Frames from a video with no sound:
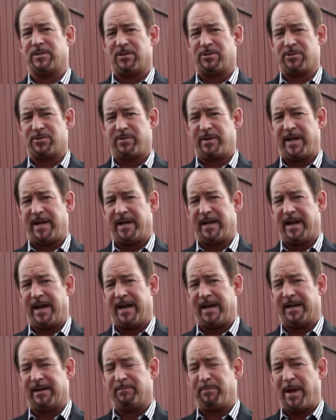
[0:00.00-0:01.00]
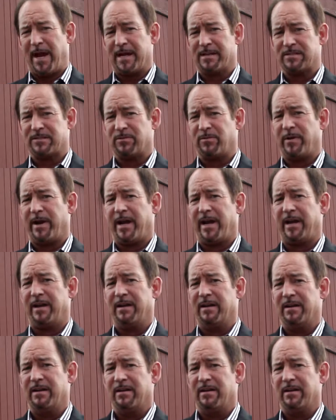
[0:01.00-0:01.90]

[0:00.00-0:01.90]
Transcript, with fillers: surgery and passed away